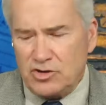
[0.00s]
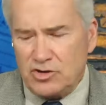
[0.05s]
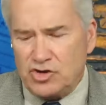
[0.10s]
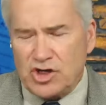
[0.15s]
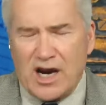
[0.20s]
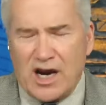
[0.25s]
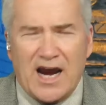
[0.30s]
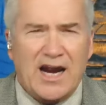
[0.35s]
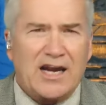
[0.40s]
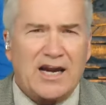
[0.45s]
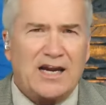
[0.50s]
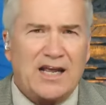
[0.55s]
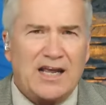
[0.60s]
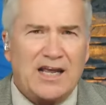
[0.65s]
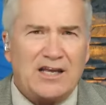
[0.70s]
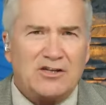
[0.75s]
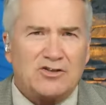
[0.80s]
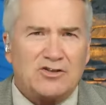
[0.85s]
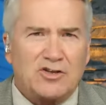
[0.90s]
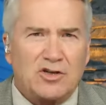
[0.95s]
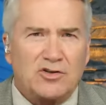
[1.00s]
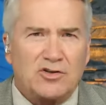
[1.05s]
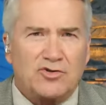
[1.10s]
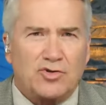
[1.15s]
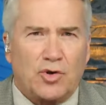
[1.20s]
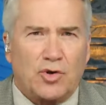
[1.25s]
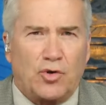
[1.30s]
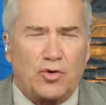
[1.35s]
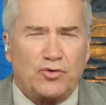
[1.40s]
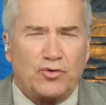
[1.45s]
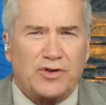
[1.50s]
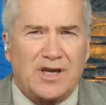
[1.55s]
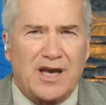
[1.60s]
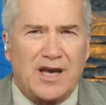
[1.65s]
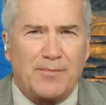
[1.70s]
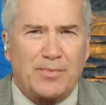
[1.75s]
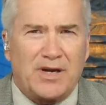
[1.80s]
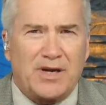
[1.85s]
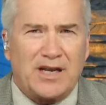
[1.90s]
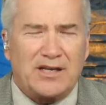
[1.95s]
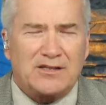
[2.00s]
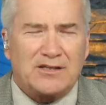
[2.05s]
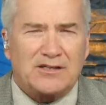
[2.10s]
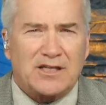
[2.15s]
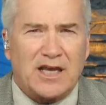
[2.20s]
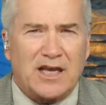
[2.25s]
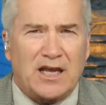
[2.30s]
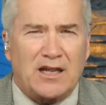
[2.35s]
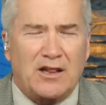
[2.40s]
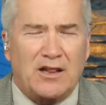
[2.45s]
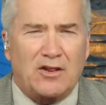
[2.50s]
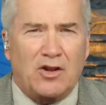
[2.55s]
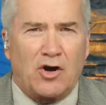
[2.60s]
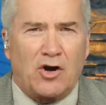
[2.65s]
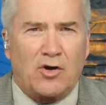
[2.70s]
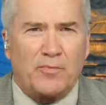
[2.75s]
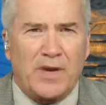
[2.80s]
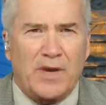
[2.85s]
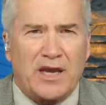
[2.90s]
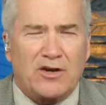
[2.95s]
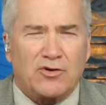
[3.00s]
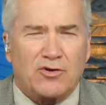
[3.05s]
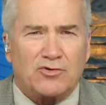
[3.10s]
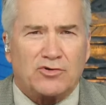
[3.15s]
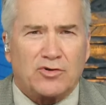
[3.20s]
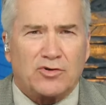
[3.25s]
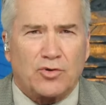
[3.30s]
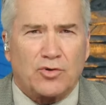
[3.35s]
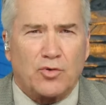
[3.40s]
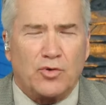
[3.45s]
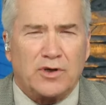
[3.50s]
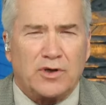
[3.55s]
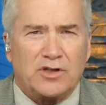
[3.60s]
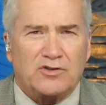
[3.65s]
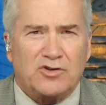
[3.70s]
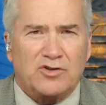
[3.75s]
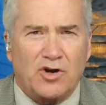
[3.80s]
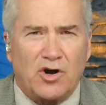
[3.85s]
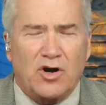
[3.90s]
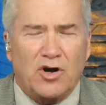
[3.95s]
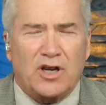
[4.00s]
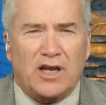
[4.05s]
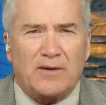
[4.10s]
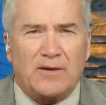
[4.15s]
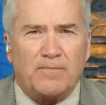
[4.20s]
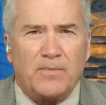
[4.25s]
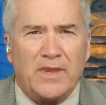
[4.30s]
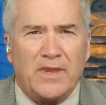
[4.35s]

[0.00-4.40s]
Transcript: Chinese controlled companies that lawmakers are going to target.